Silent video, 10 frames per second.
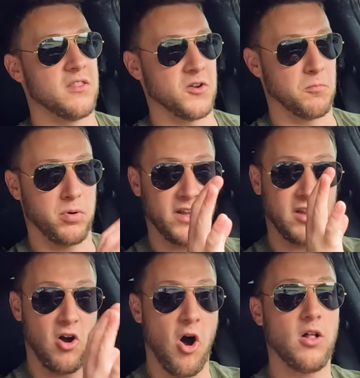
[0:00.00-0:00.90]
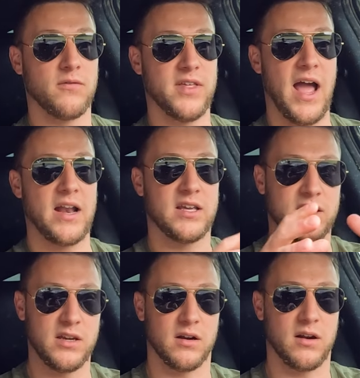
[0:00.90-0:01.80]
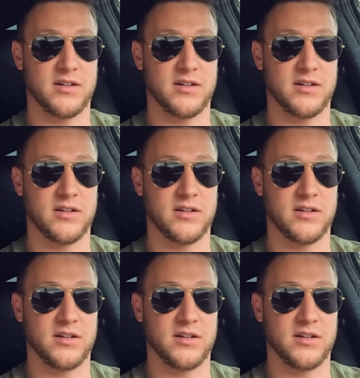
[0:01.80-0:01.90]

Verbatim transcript: they're bringing all of that here.